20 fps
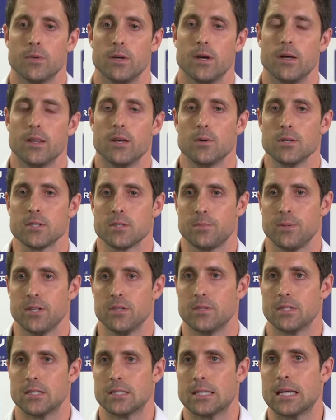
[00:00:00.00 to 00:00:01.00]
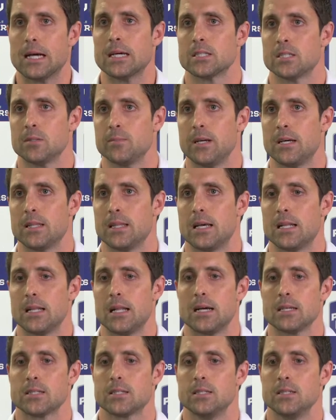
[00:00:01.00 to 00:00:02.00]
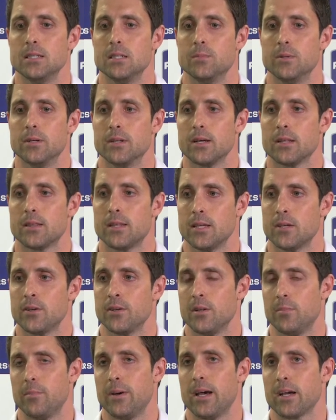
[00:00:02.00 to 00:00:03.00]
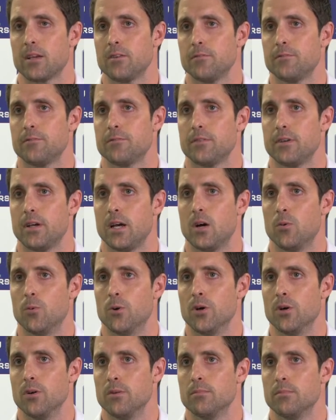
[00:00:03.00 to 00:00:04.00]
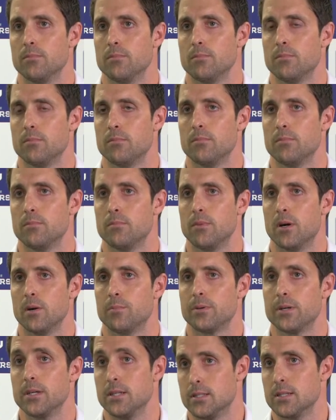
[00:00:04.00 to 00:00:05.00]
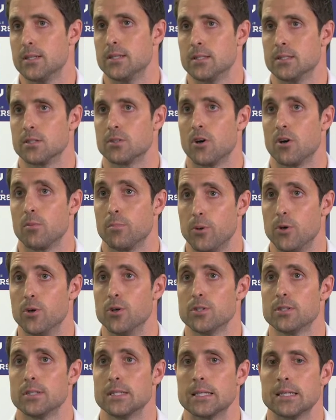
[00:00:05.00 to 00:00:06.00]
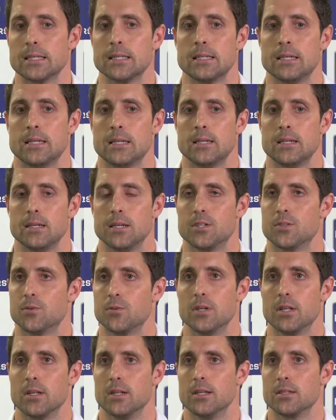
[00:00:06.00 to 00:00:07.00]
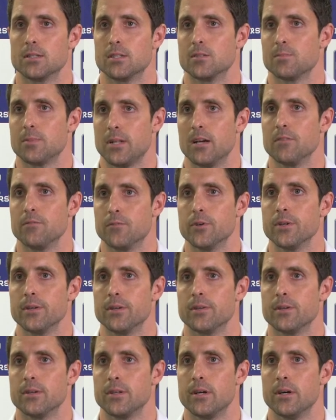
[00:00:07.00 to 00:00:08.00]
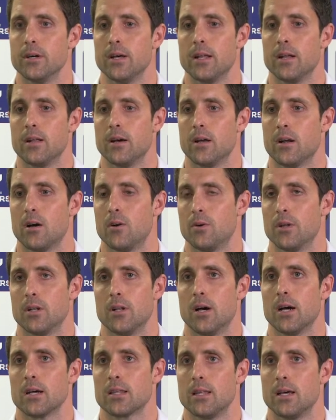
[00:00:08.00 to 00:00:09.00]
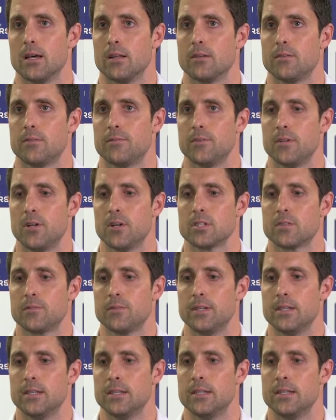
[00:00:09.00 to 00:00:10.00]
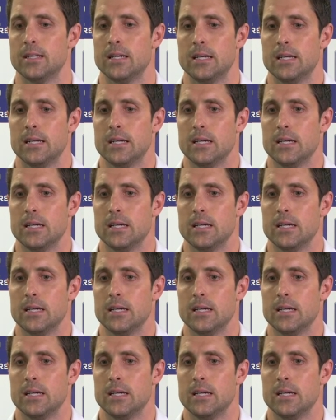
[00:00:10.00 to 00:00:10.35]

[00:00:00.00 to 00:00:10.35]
Yeah, there was a bit of a discussion about that last year, but I think on the back of how well my pre-season has gone personally, it's really let's just play footy, you know, and I don't really like that philosophy, and